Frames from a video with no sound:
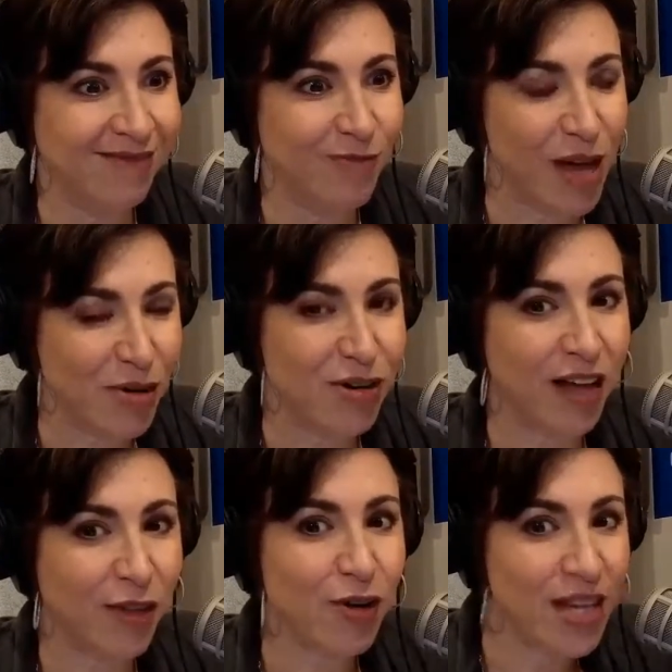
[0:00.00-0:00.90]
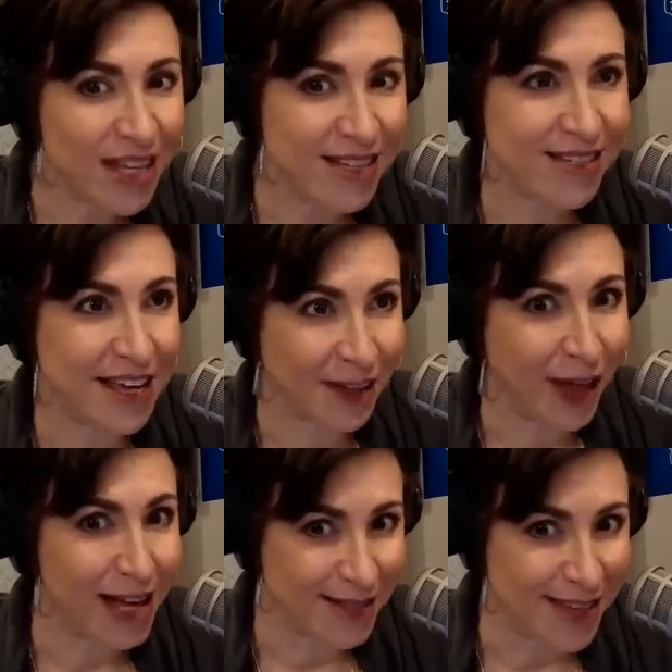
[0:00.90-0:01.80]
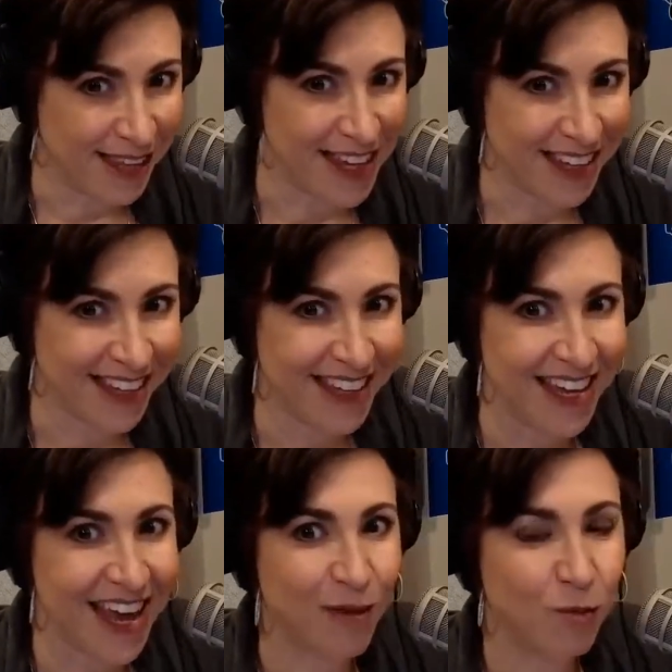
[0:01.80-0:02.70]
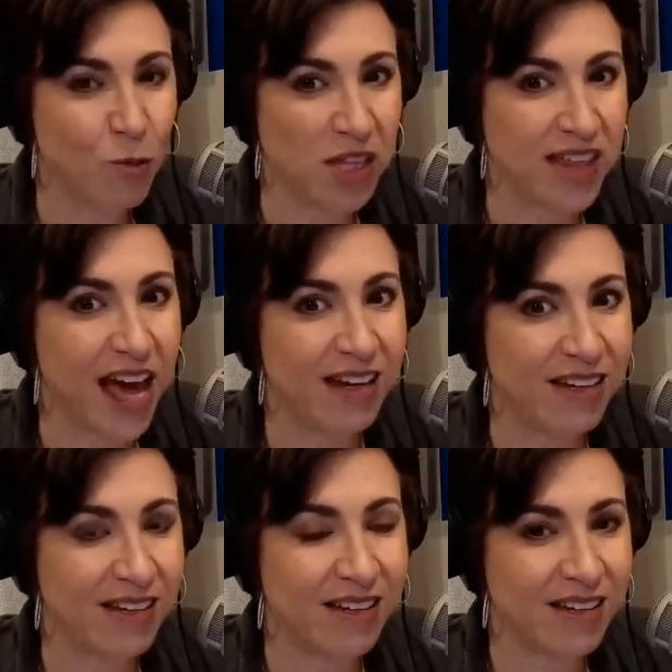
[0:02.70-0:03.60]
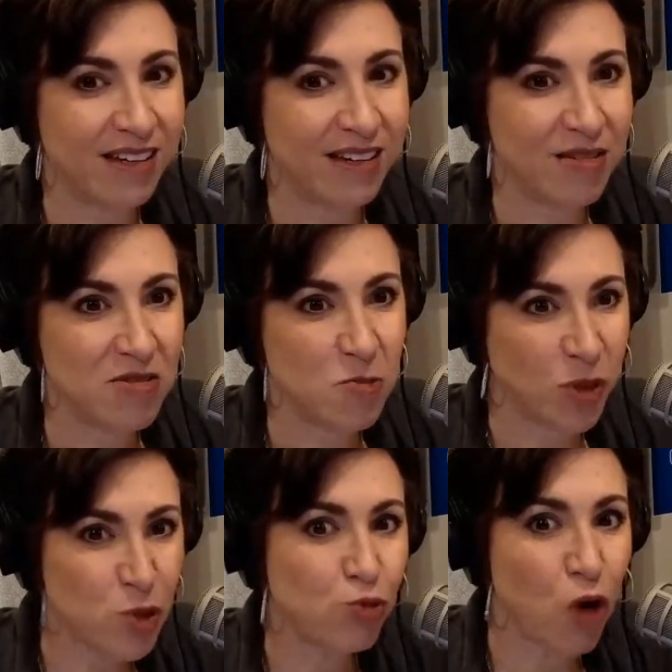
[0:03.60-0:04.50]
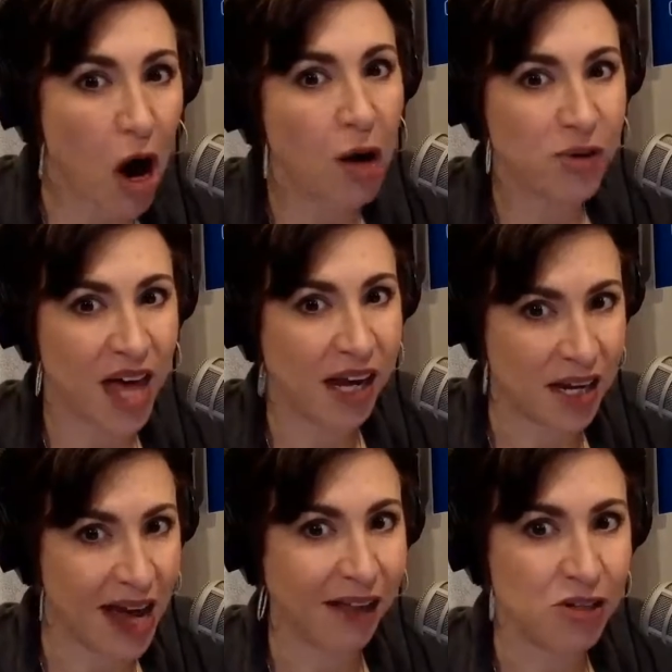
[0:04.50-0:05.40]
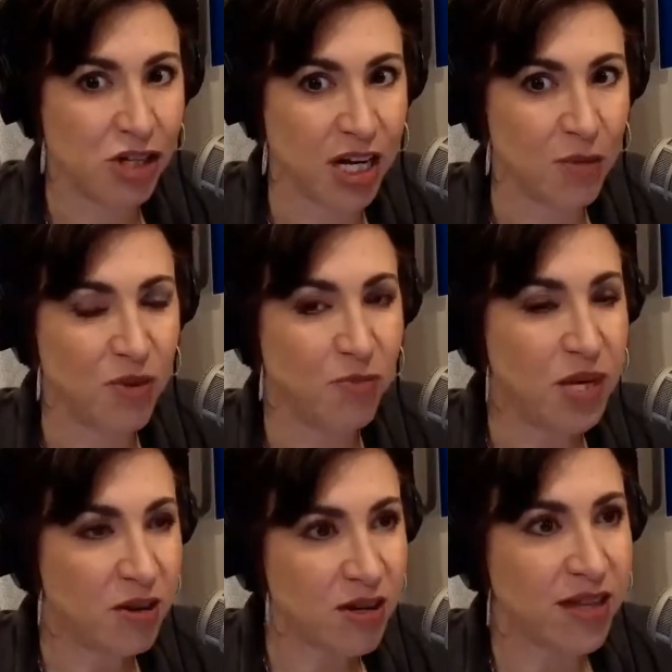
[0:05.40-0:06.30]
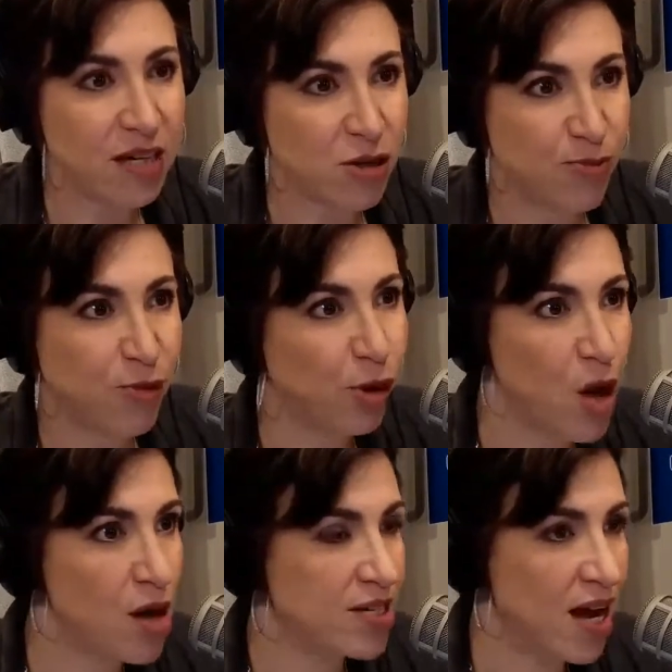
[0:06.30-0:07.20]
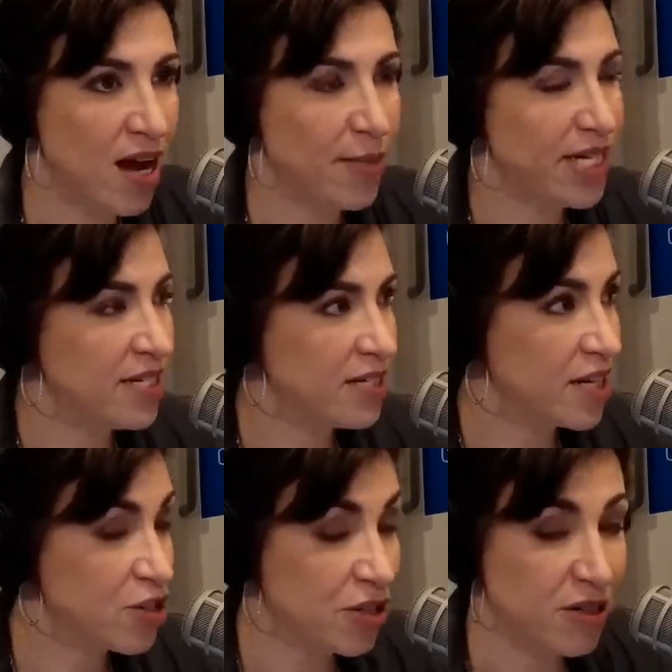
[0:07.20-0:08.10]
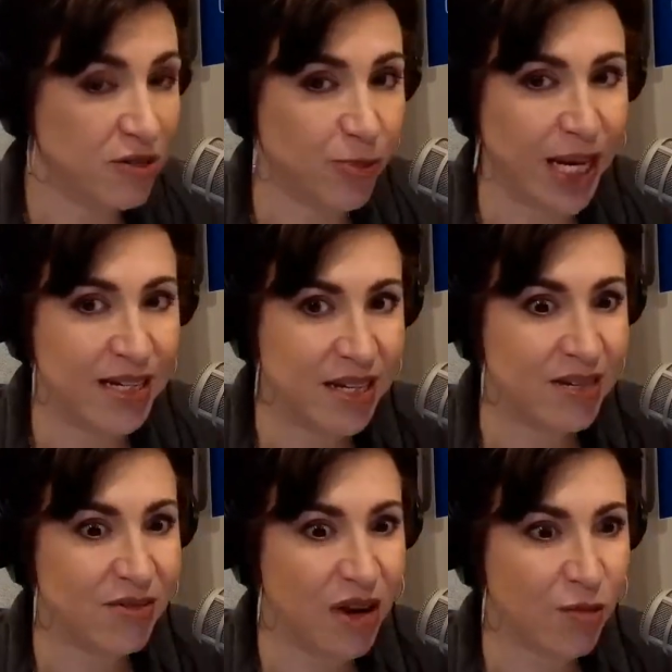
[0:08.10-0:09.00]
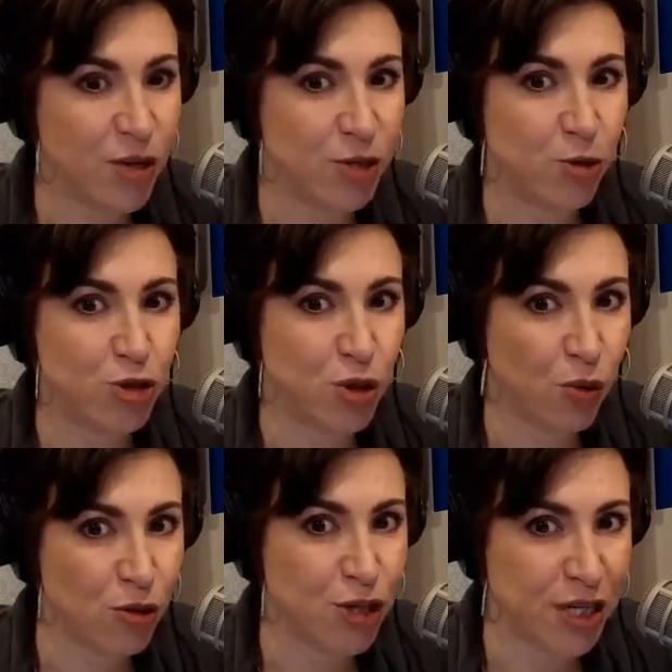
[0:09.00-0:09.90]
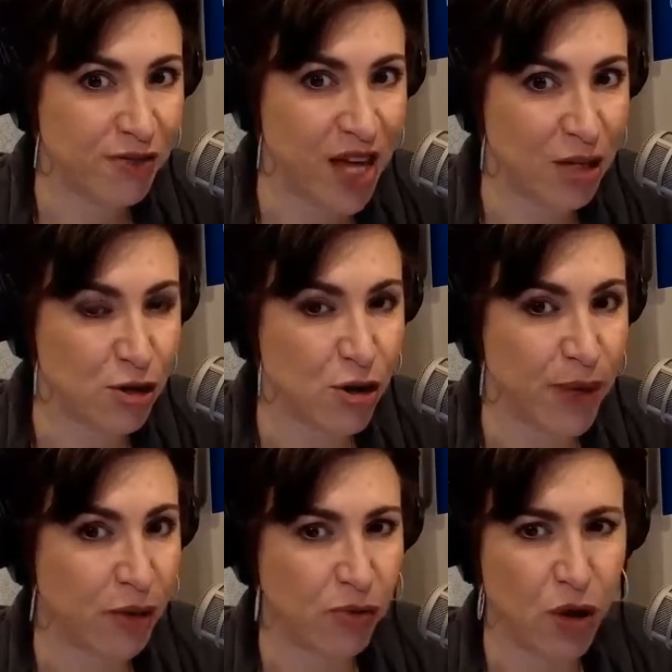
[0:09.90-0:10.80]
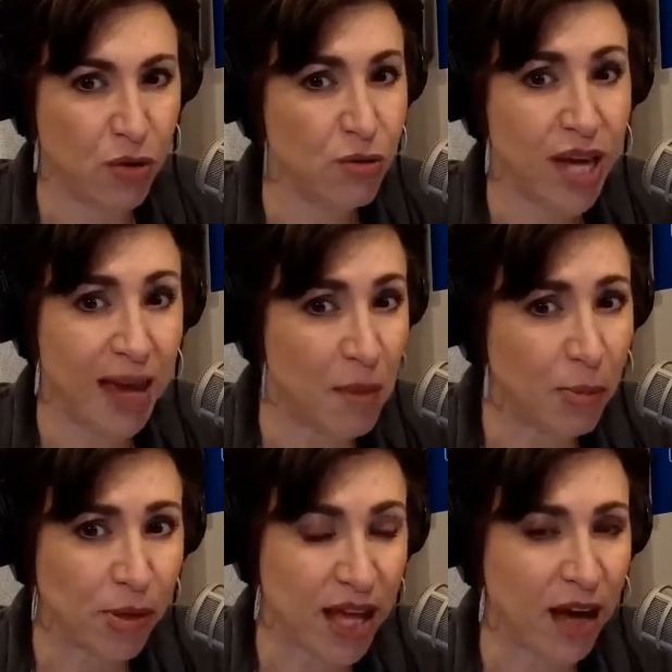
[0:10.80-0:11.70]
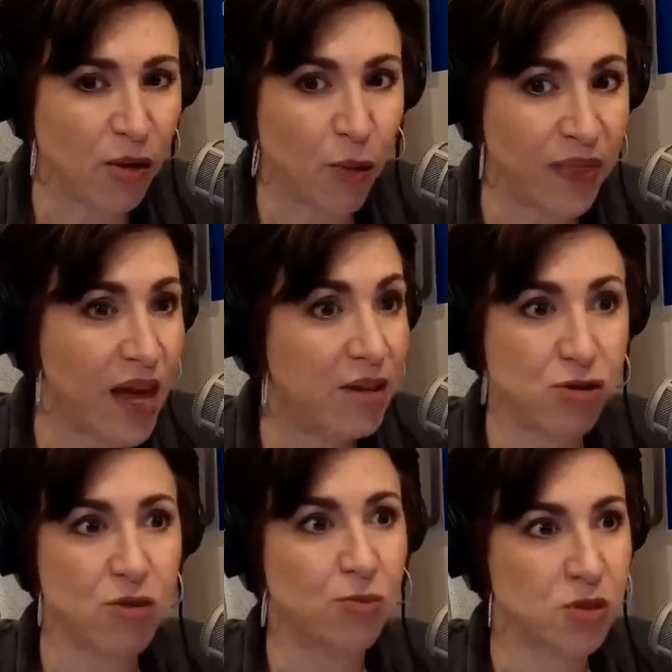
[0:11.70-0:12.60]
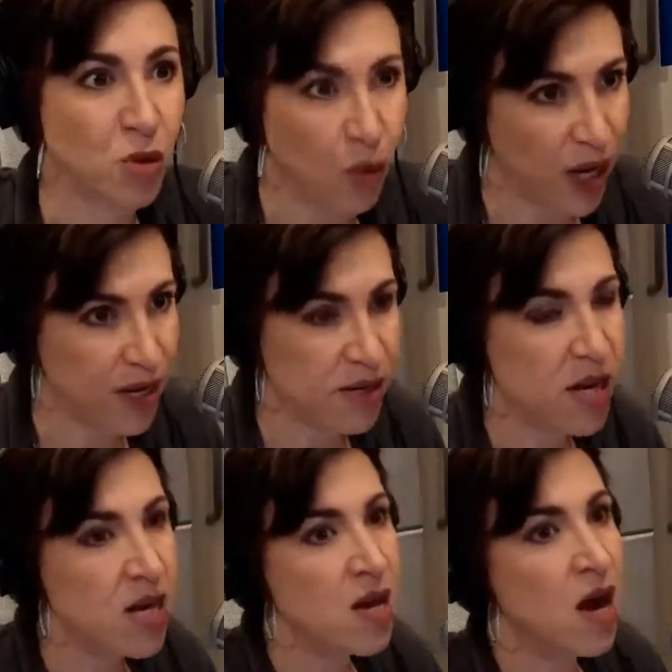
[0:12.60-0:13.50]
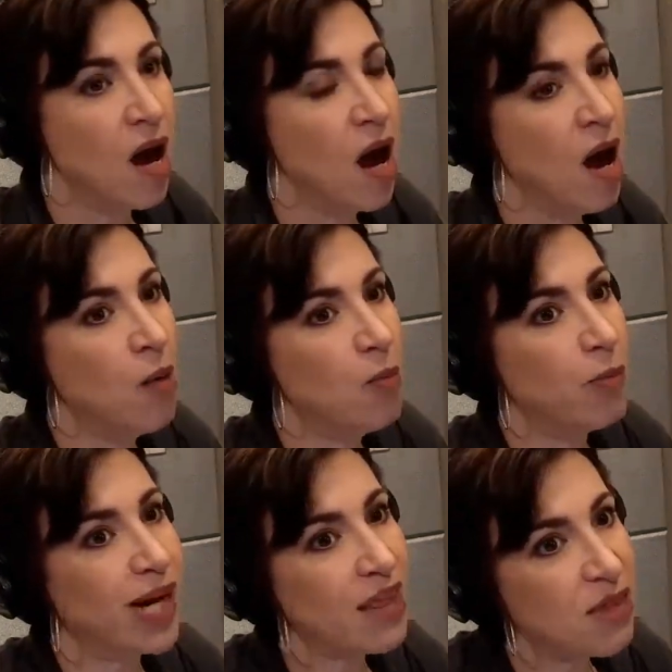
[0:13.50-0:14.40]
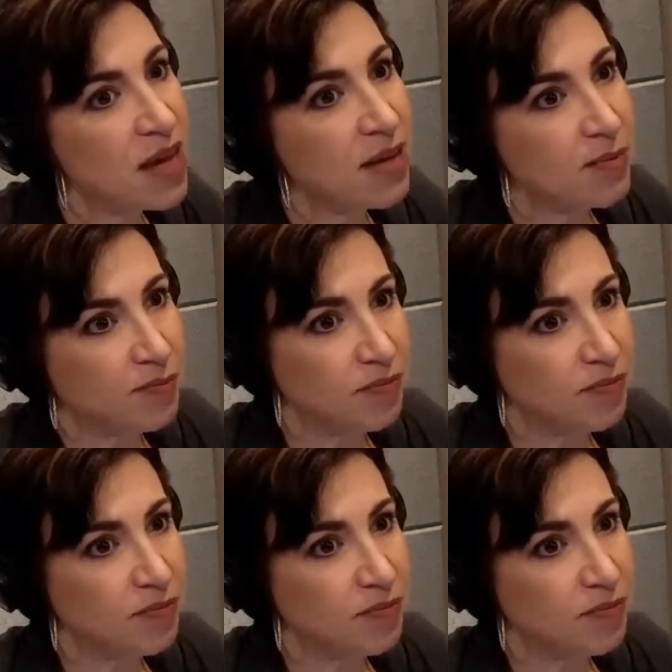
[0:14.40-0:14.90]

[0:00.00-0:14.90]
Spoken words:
whether or not there is a glass ceiling and what's wrong with that analogy. We've been hearing that term for a long time. I should have, but I didn't research the origin of that term. I don't know who came up with that or when that term was coined. But I think